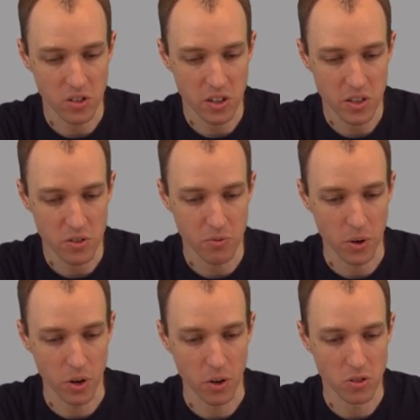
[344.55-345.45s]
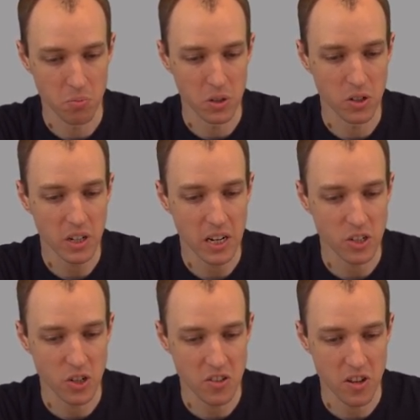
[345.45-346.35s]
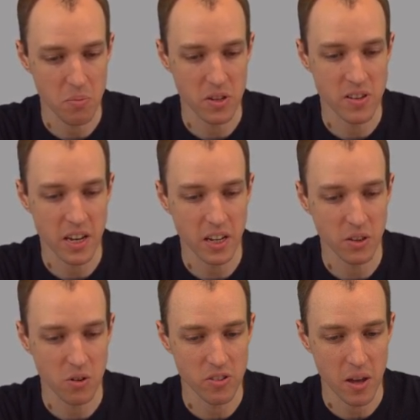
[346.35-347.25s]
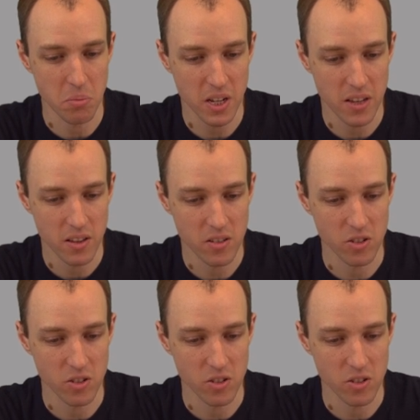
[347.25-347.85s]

look at these photos, but look at just a particular template.